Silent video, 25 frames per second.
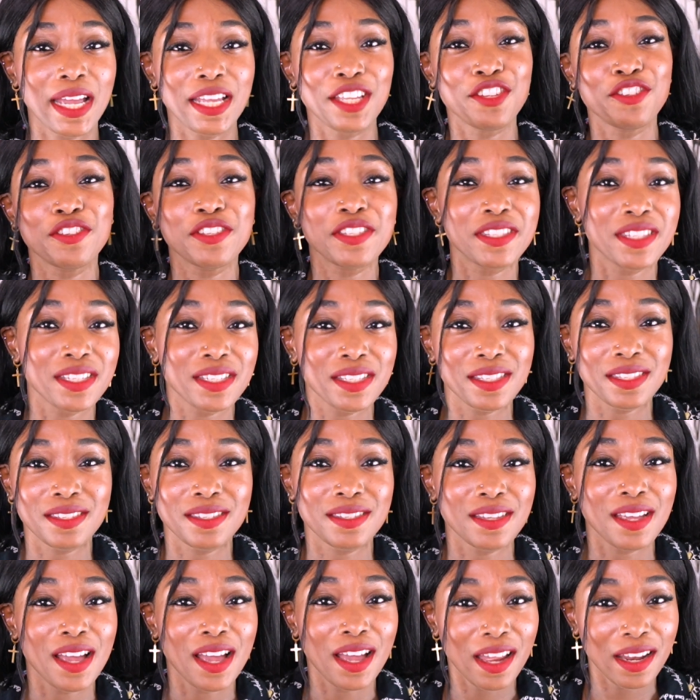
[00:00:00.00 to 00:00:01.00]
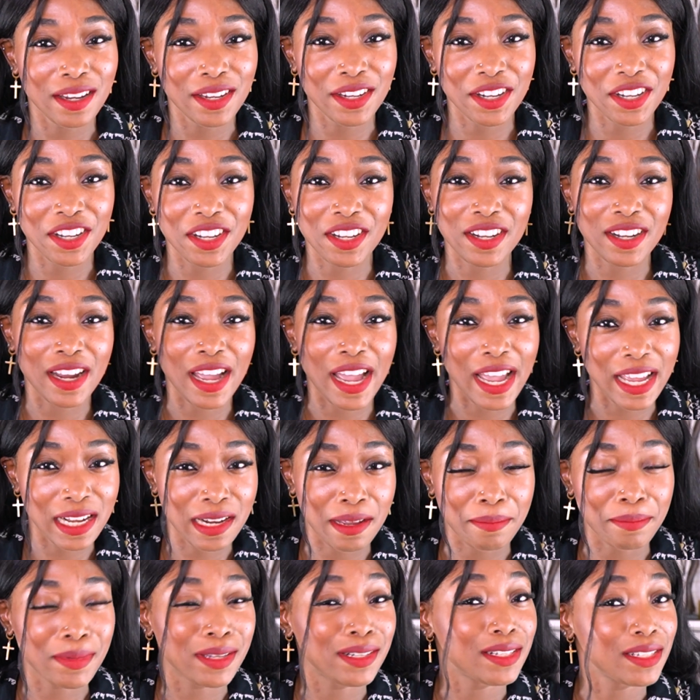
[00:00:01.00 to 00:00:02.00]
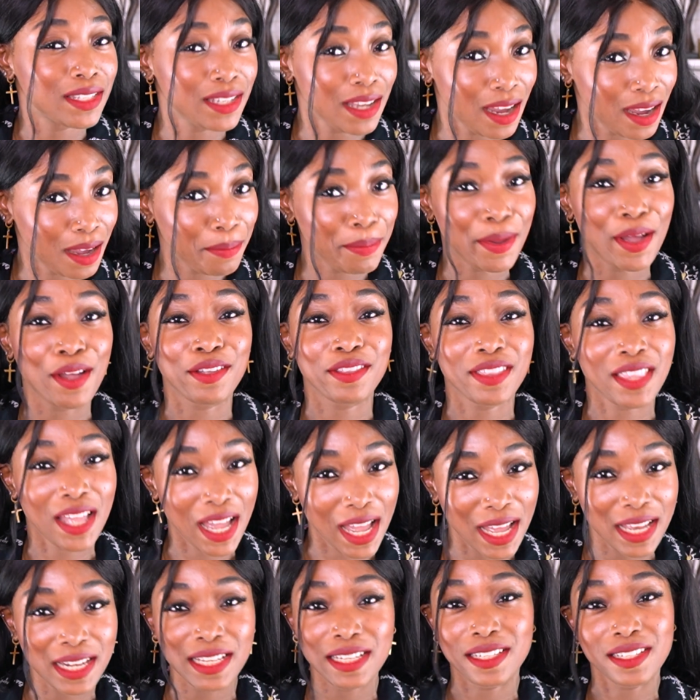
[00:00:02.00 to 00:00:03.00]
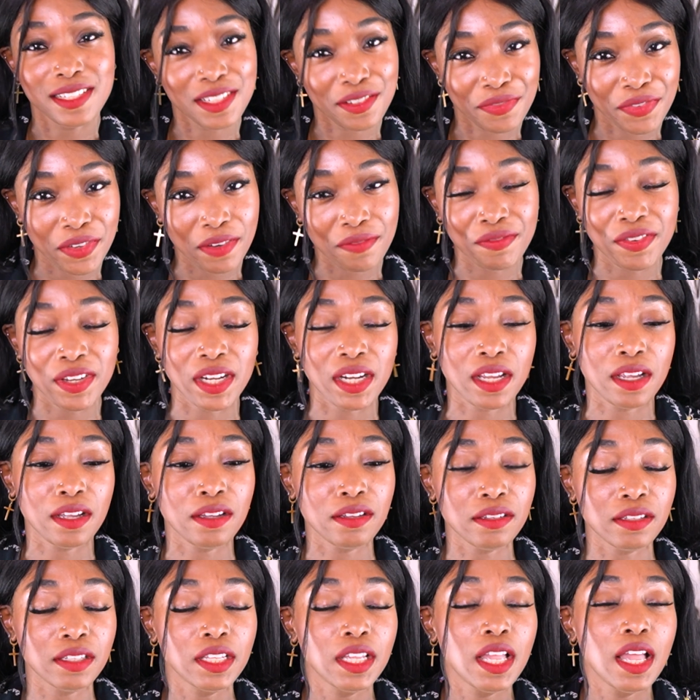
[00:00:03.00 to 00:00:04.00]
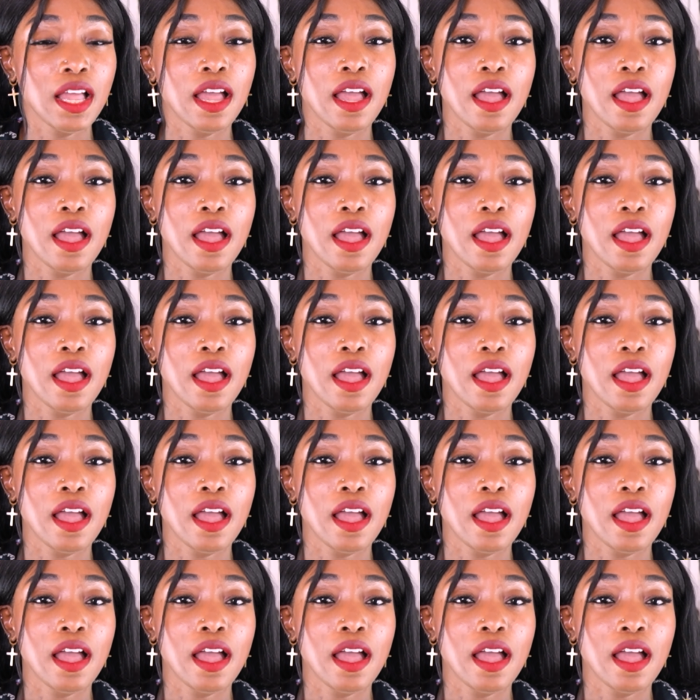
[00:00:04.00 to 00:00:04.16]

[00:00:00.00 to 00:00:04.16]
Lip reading: I use this other item. I'm going to talk about that in a different video.